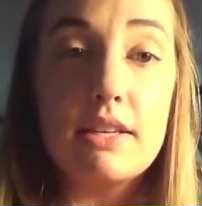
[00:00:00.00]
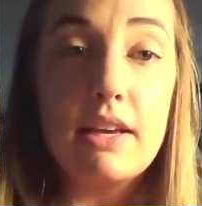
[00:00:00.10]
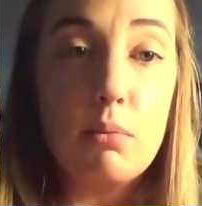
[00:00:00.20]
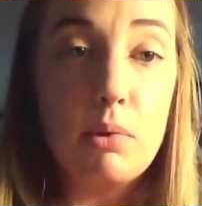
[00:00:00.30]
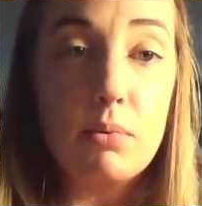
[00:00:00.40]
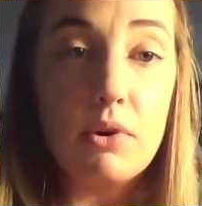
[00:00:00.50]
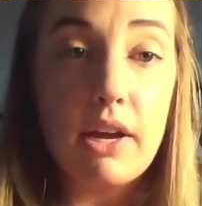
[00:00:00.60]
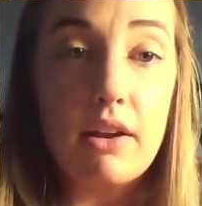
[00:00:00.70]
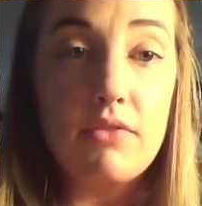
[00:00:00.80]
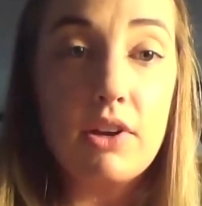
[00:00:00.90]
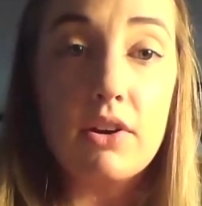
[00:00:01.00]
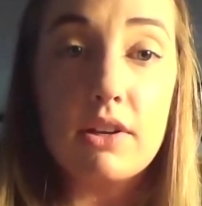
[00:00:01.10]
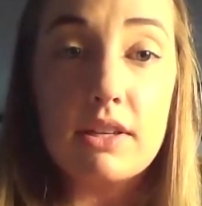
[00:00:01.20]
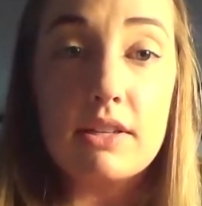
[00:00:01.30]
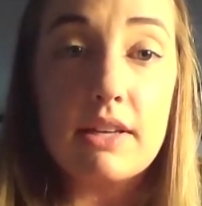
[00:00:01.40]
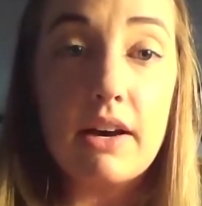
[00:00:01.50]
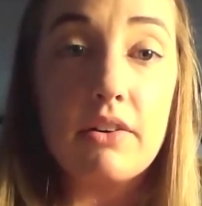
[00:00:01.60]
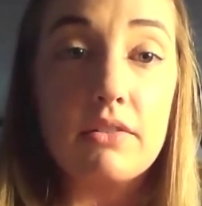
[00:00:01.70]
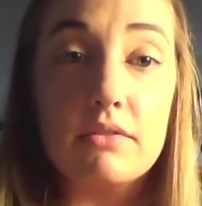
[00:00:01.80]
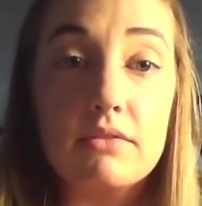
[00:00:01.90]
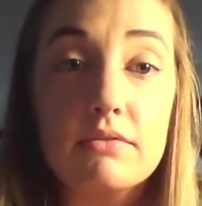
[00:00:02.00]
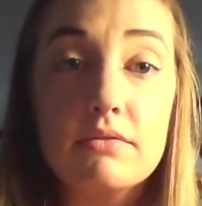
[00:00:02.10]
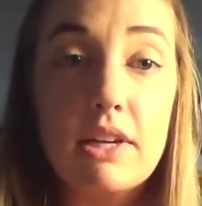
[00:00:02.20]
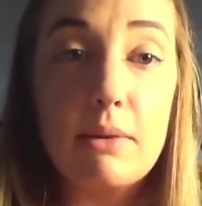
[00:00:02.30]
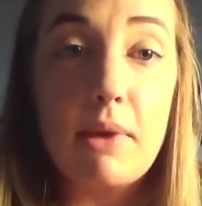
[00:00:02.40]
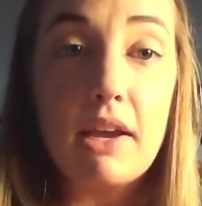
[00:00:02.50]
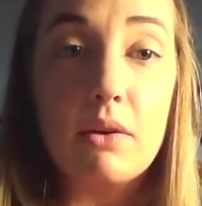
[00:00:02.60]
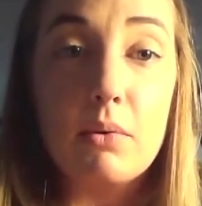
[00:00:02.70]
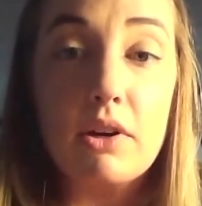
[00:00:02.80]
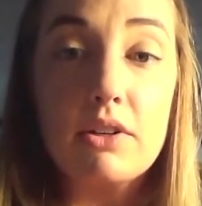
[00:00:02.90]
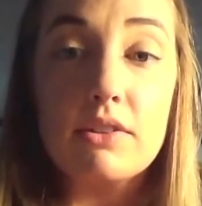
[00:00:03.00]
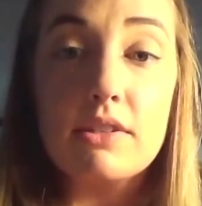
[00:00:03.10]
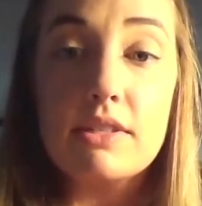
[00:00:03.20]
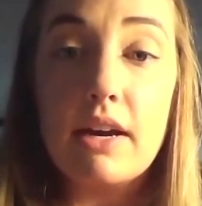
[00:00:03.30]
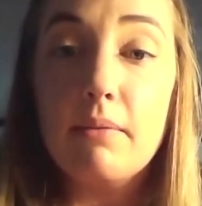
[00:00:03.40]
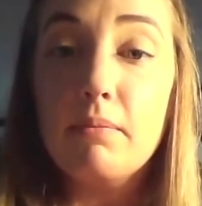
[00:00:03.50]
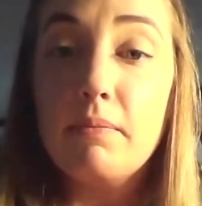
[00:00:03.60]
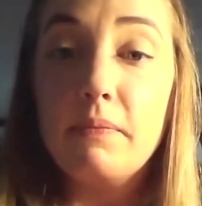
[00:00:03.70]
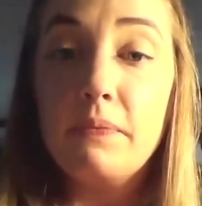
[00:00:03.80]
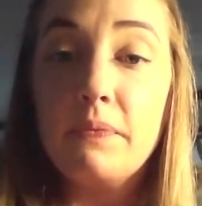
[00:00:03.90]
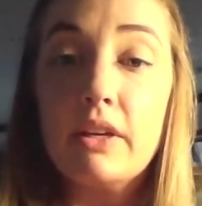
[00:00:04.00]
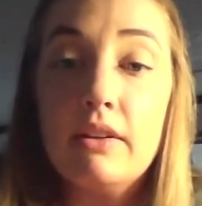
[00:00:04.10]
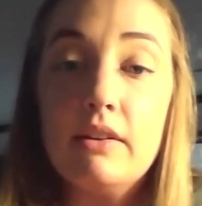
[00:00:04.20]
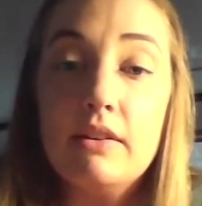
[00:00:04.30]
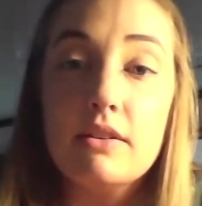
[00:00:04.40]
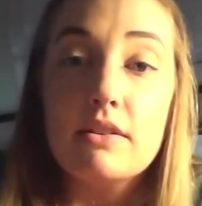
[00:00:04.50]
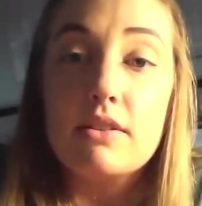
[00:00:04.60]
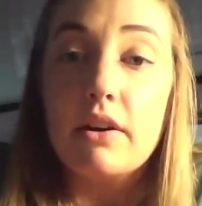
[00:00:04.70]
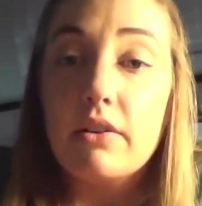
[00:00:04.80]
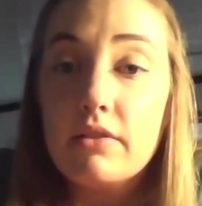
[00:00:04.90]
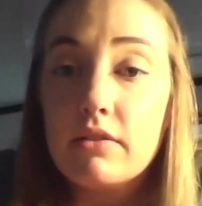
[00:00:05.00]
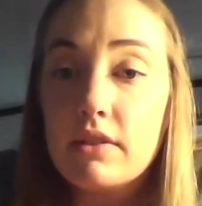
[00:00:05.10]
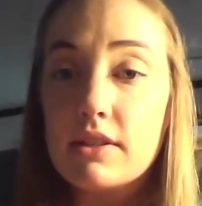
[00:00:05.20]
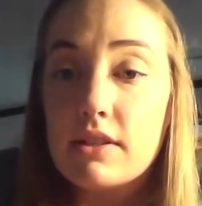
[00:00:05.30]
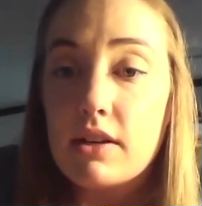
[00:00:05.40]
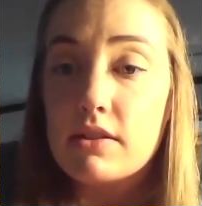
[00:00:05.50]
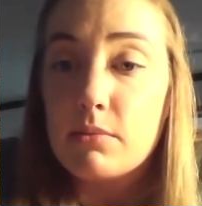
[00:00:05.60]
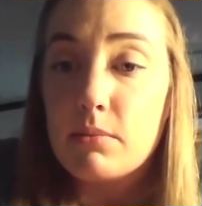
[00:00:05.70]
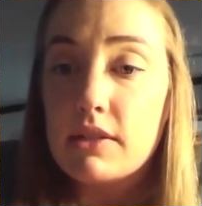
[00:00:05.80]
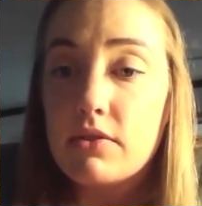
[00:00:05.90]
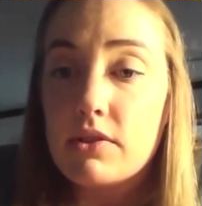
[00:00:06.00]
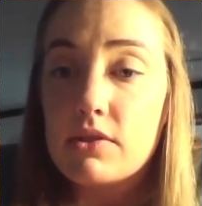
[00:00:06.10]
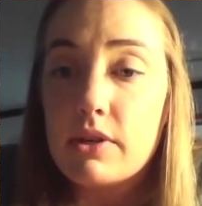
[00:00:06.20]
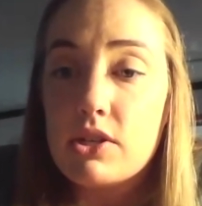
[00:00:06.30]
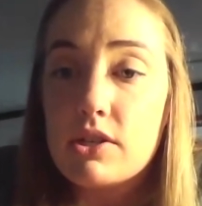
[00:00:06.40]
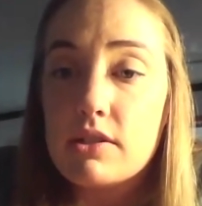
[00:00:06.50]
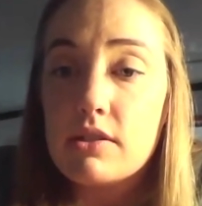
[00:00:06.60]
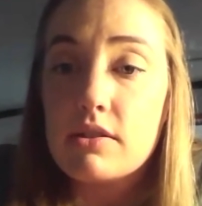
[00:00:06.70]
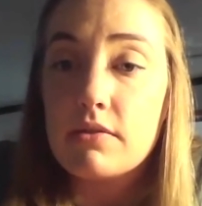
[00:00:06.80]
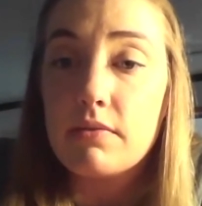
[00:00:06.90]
how people are kind of figuring things out and making it work during this time. So that's awesome. Thanks for those questions.